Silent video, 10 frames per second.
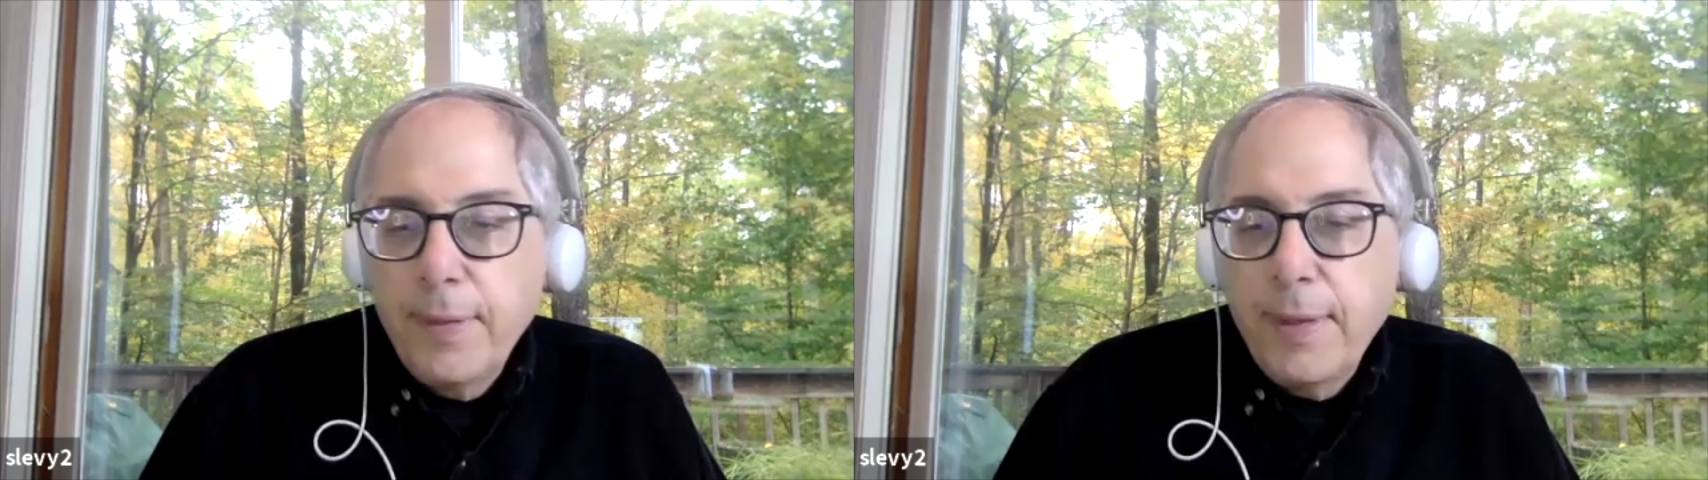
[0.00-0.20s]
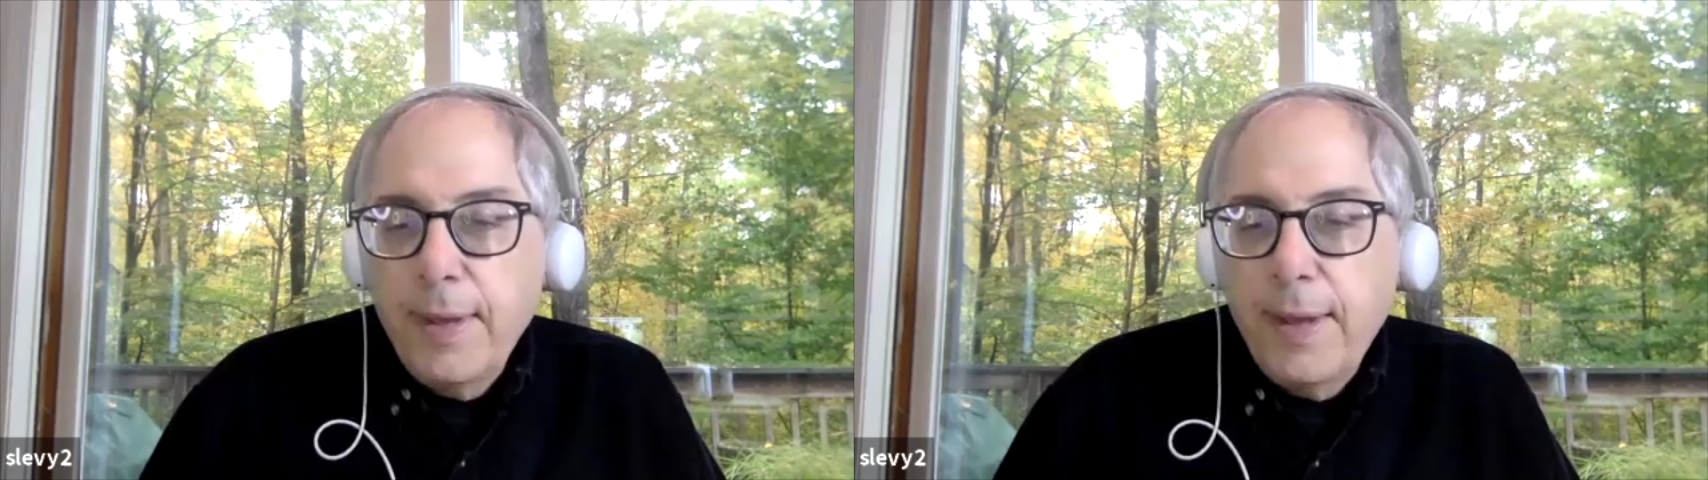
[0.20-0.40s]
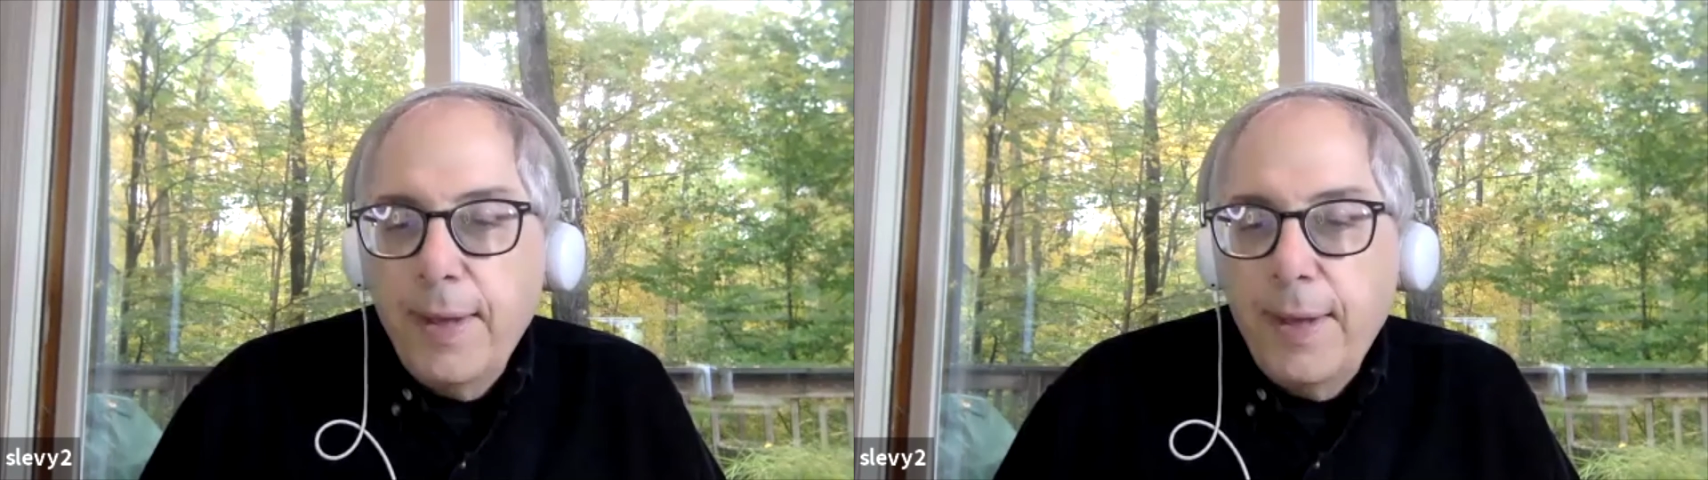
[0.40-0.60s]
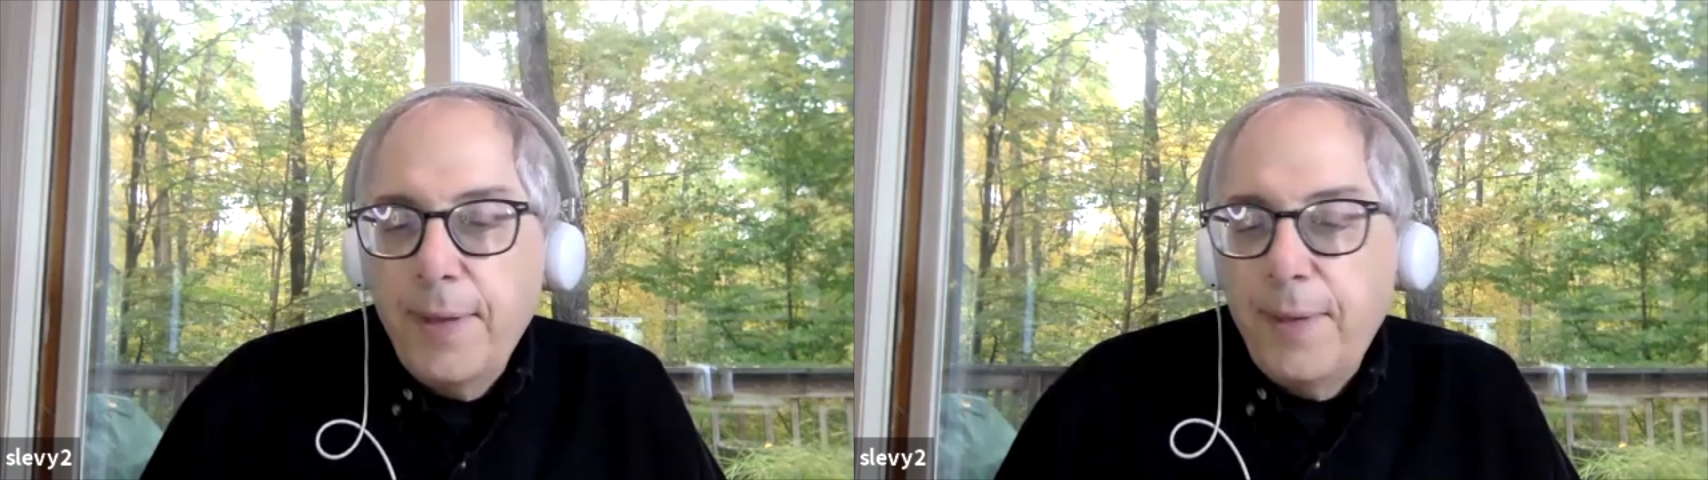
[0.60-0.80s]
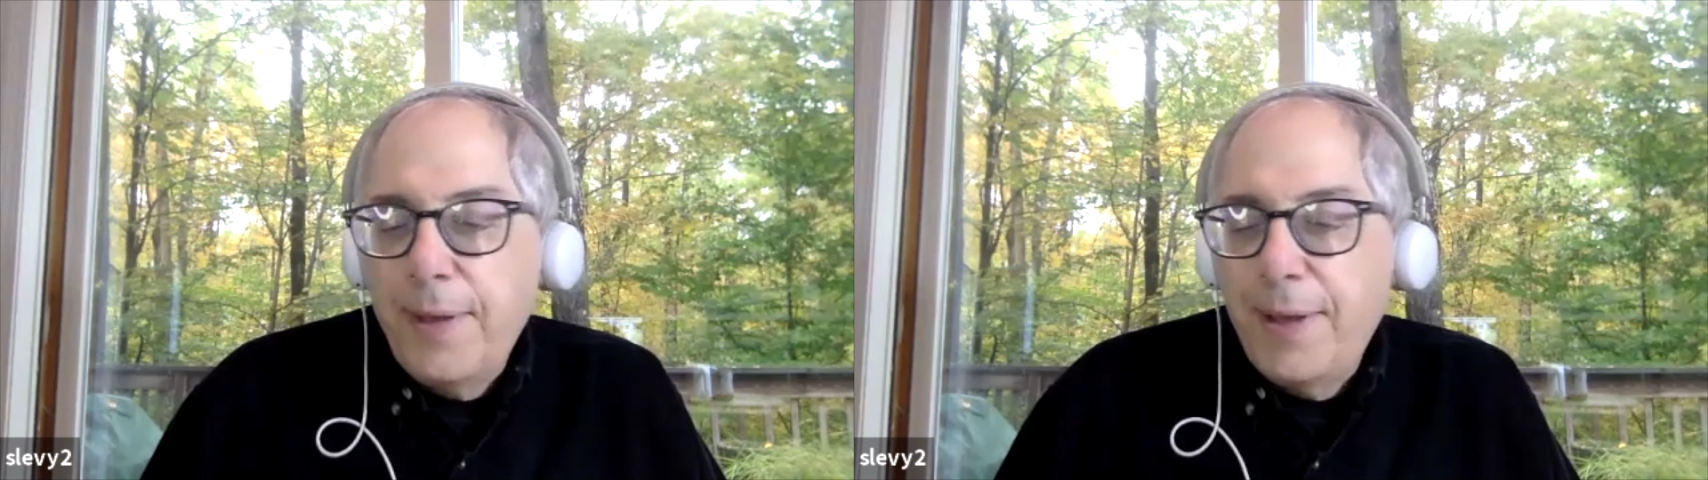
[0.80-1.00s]
Yeah, uh,
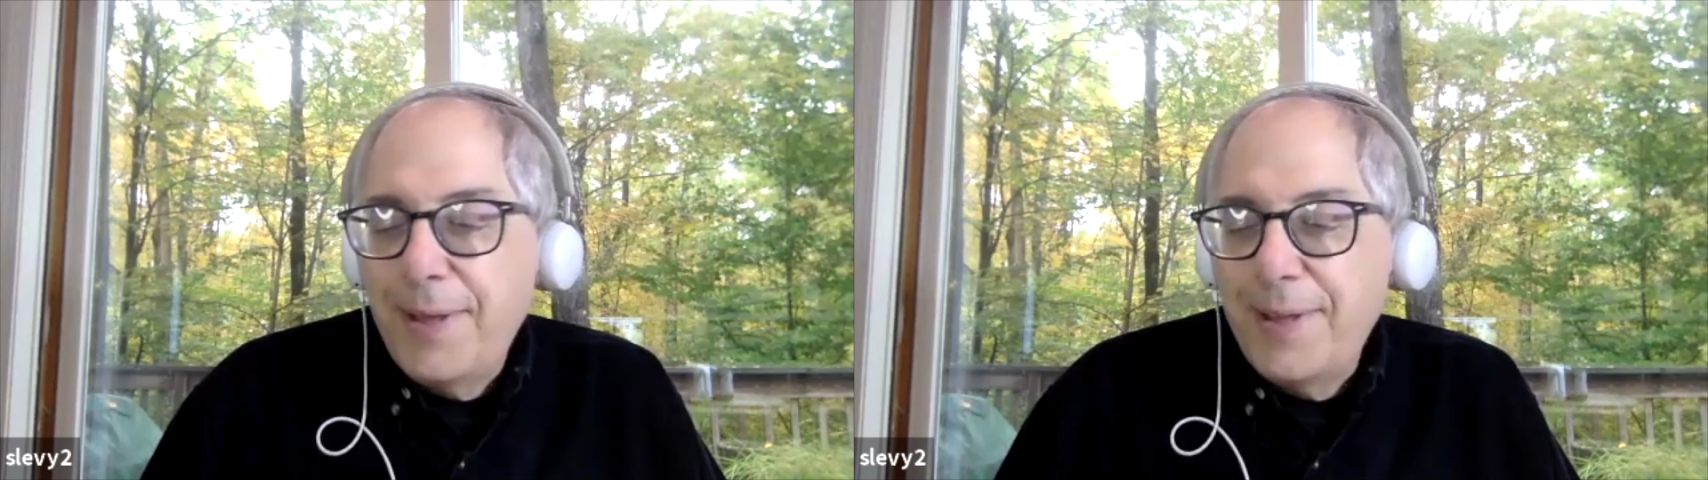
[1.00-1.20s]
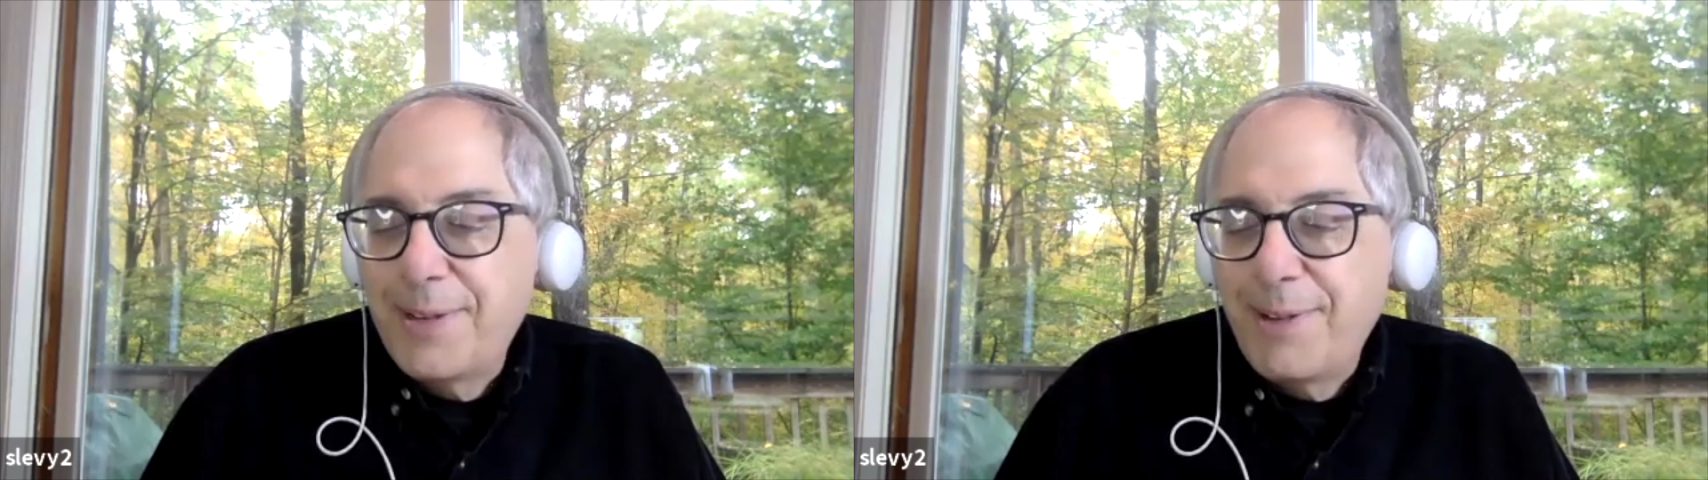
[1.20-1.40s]
that, that, that's a